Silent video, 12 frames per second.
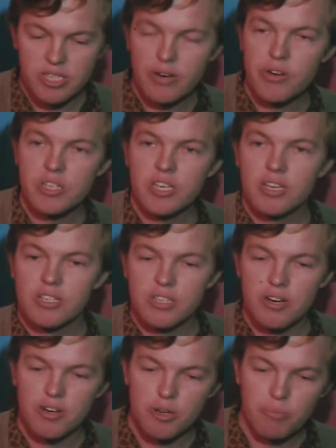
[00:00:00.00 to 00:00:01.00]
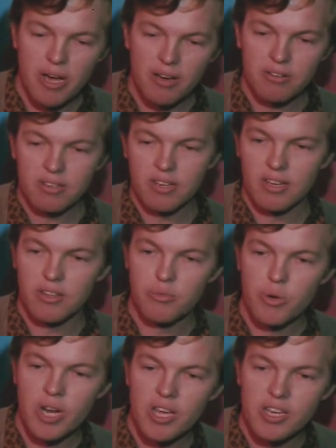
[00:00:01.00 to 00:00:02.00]
seriously concerned about uh, the
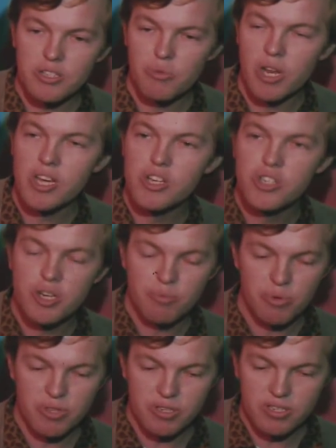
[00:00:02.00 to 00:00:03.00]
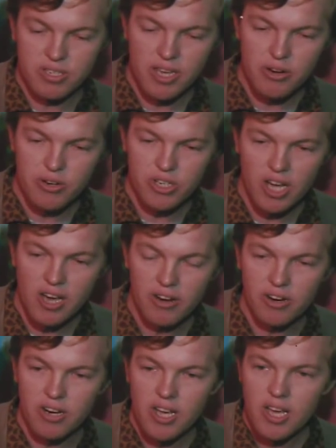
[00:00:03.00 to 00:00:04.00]
rela his relationship with his son or
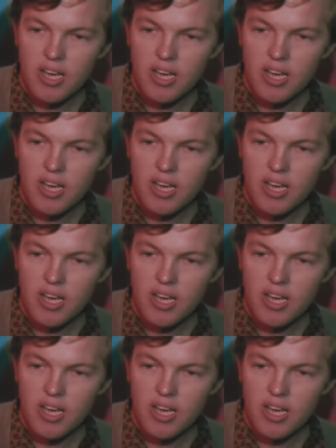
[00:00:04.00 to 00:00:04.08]
daughter,